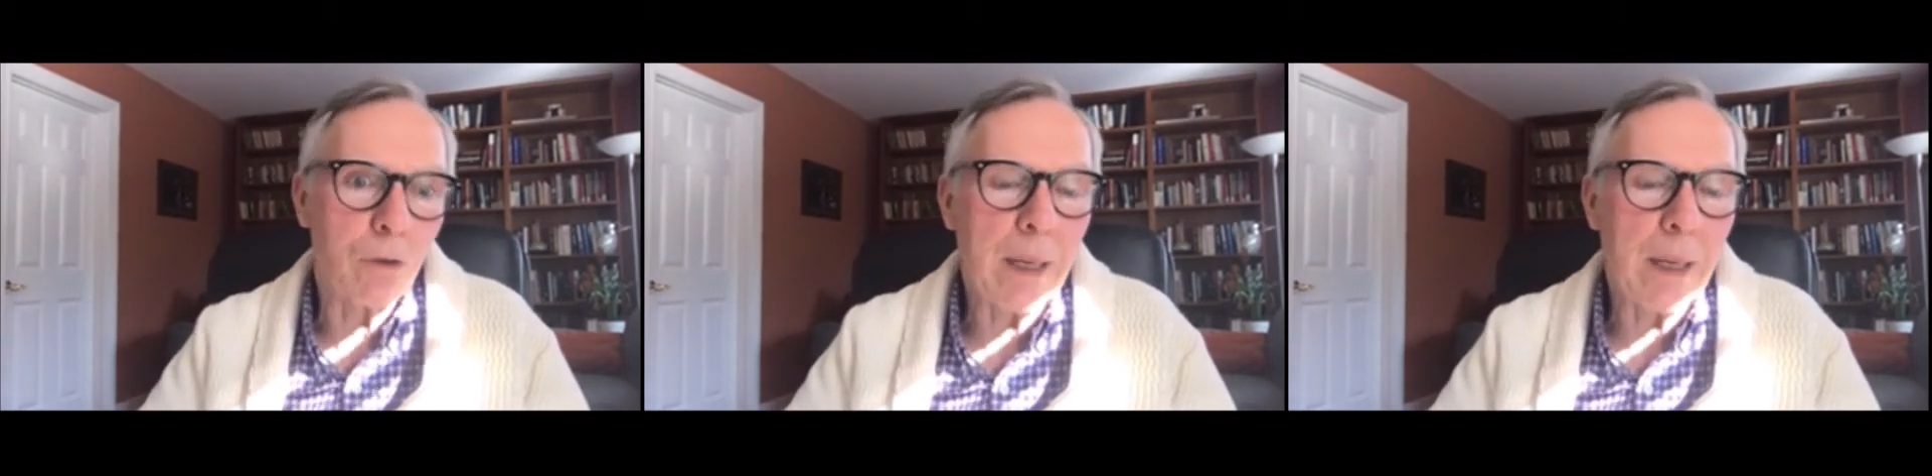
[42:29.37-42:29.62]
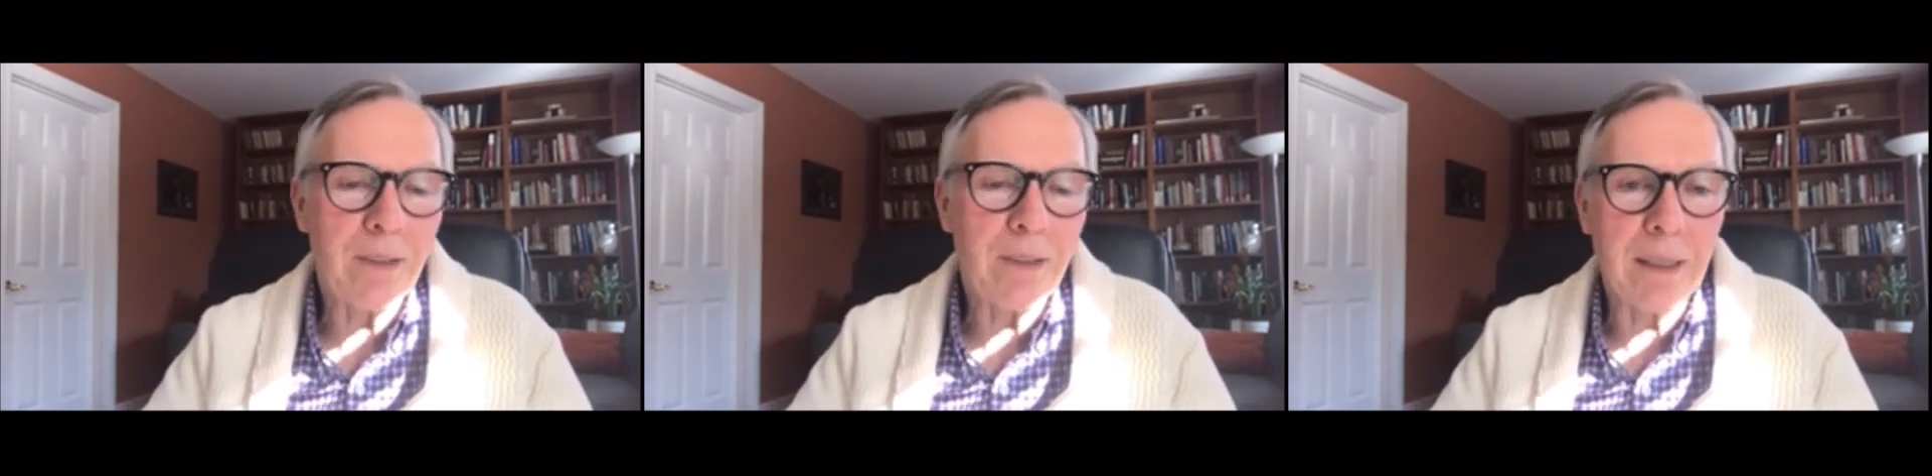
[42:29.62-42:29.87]

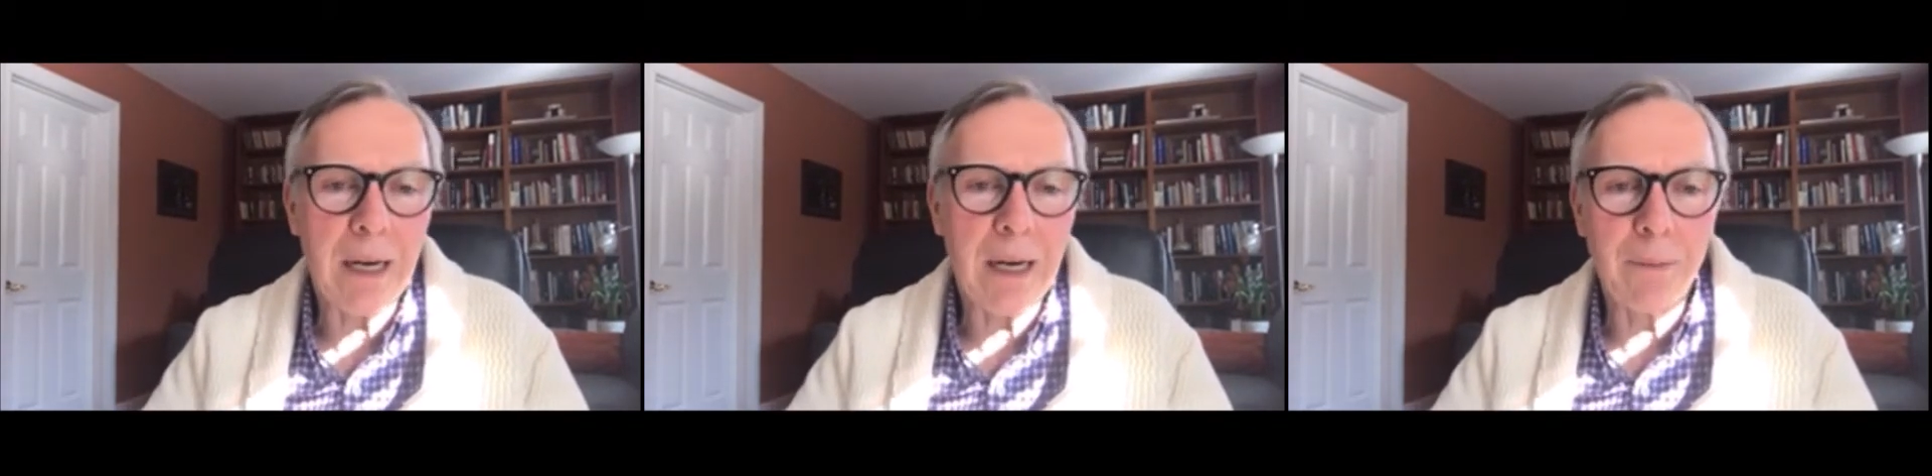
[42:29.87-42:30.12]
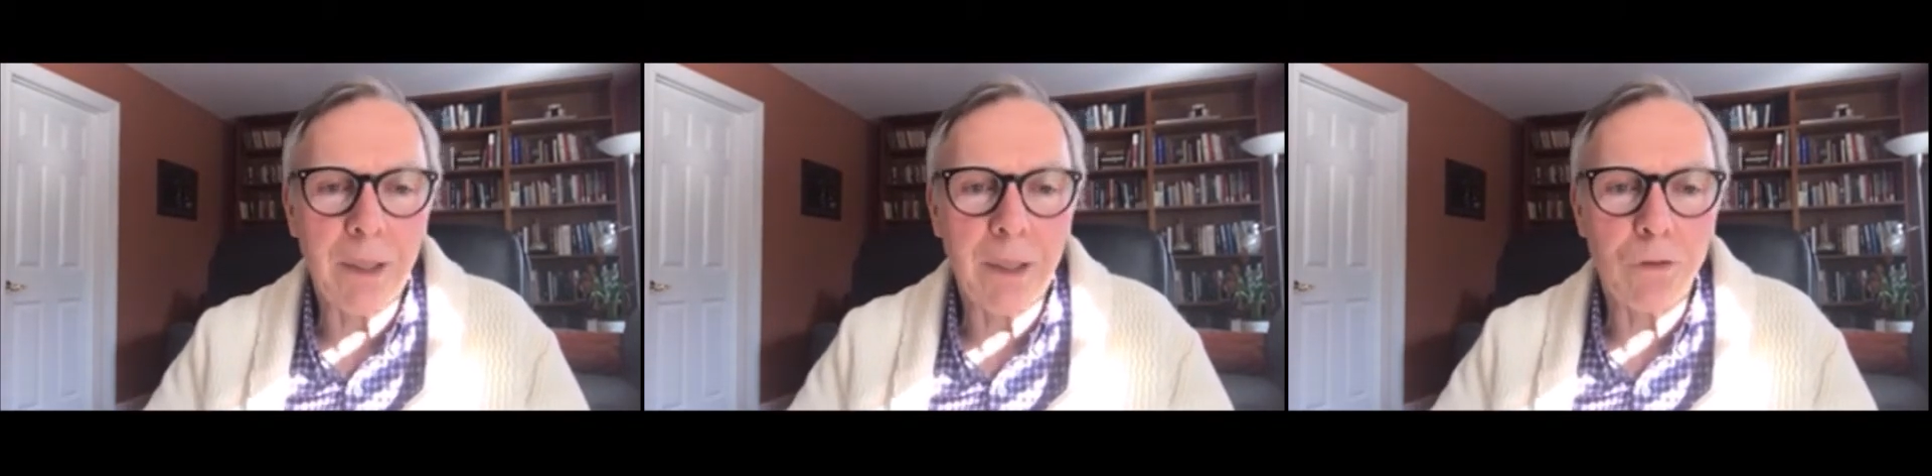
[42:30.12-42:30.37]

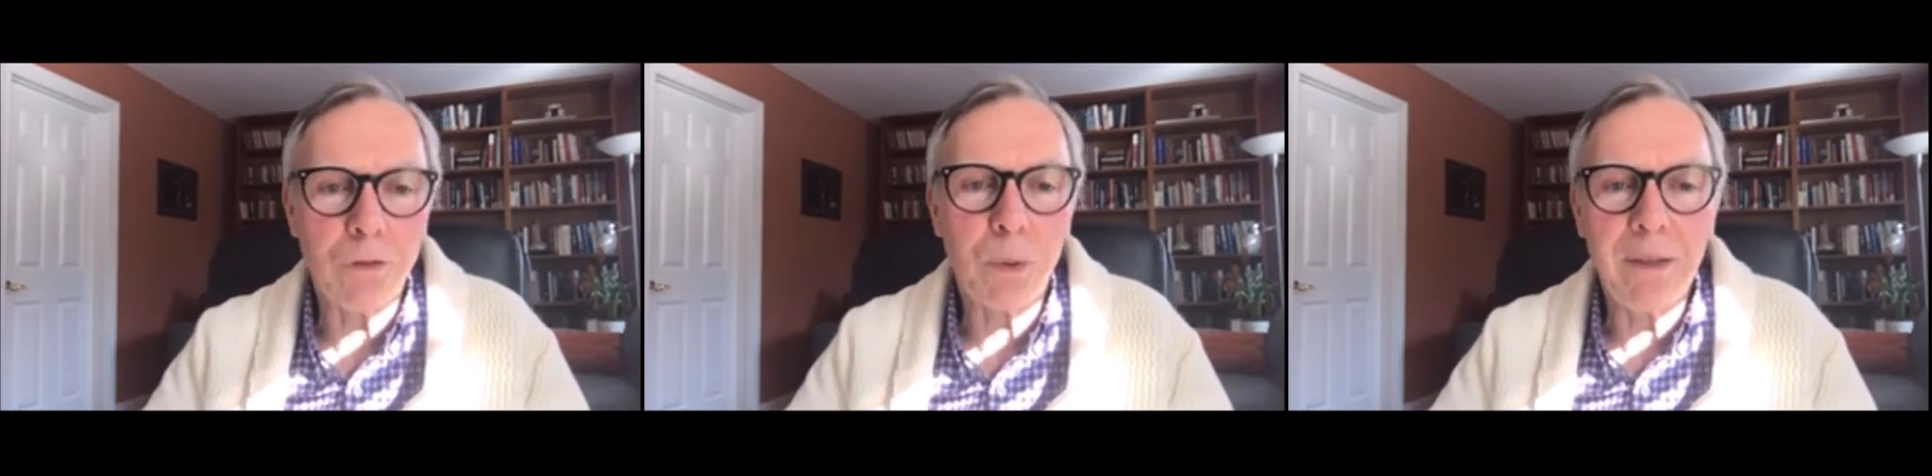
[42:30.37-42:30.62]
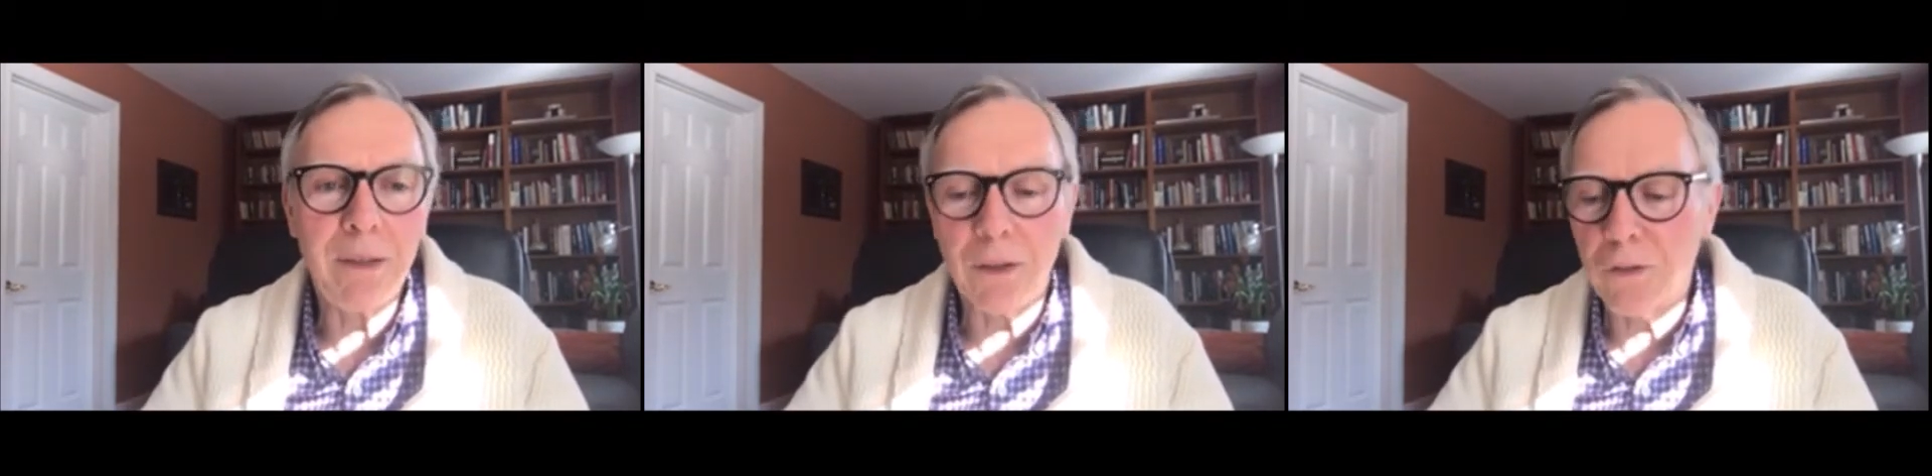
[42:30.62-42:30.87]
anti-communists
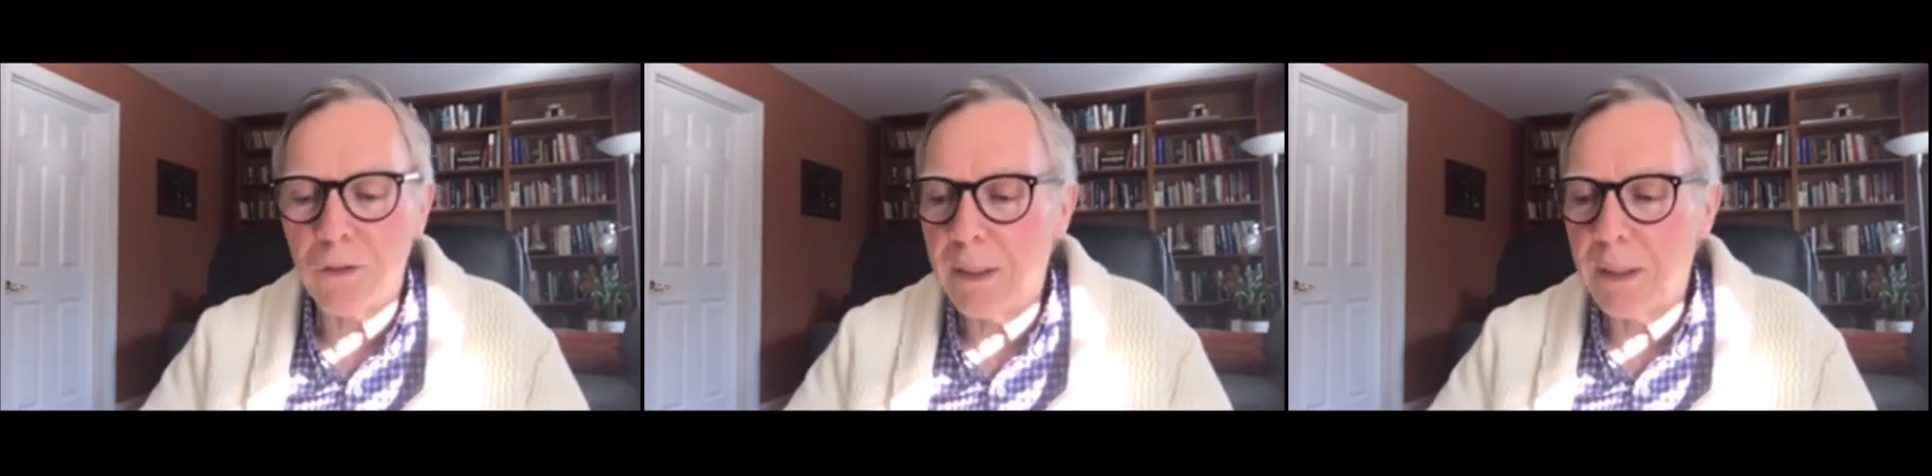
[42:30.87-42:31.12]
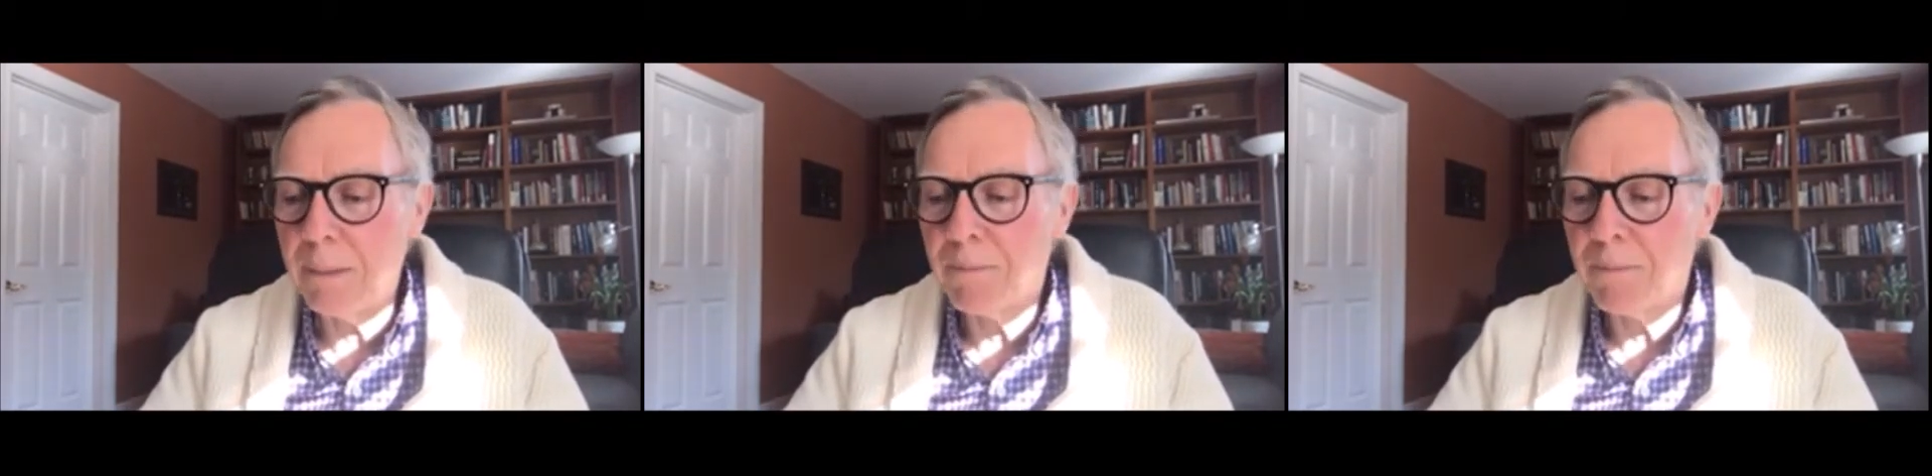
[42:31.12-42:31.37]
previously,